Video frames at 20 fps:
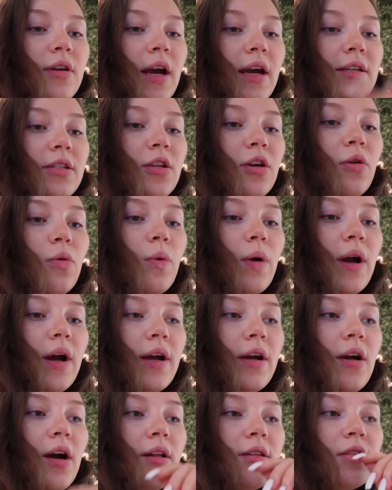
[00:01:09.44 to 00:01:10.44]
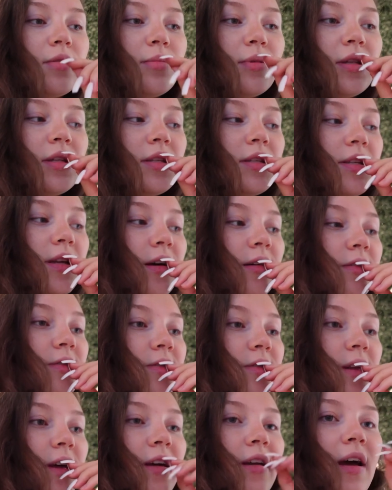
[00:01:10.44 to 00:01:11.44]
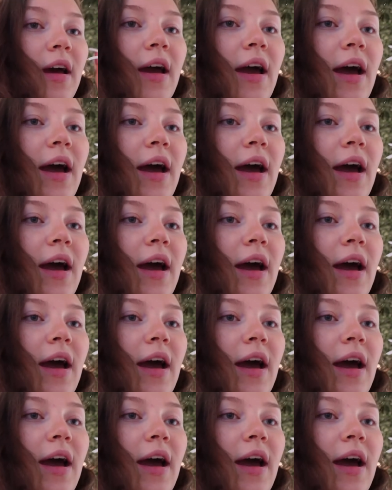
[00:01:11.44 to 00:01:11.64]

guys know where I got some of the stuff that I